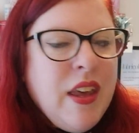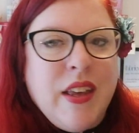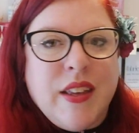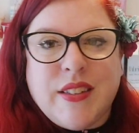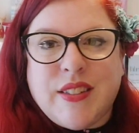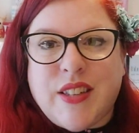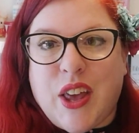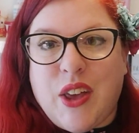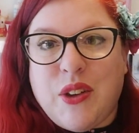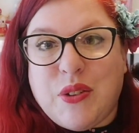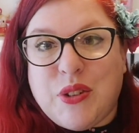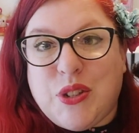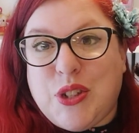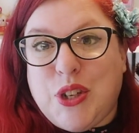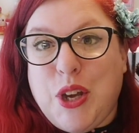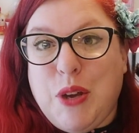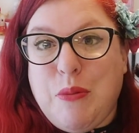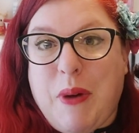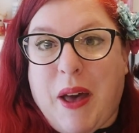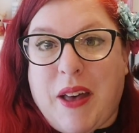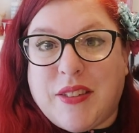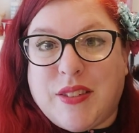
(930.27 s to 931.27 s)
So
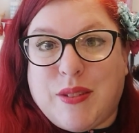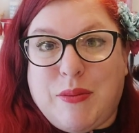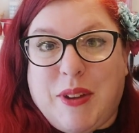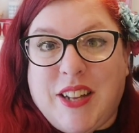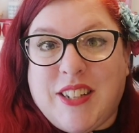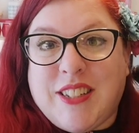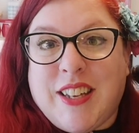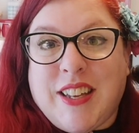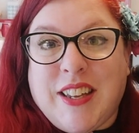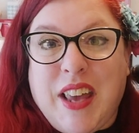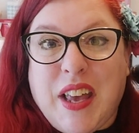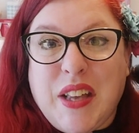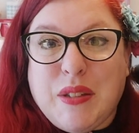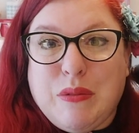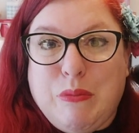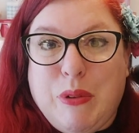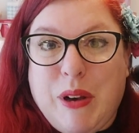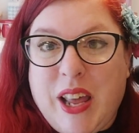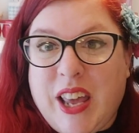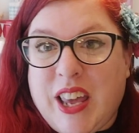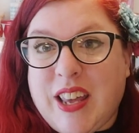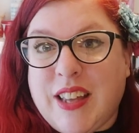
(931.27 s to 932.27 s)
£2 a meter, yes
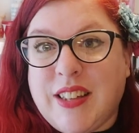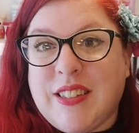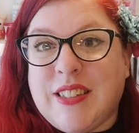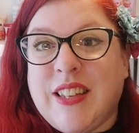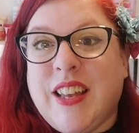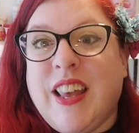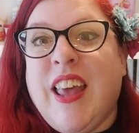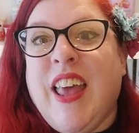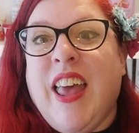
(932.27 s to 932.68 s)
please,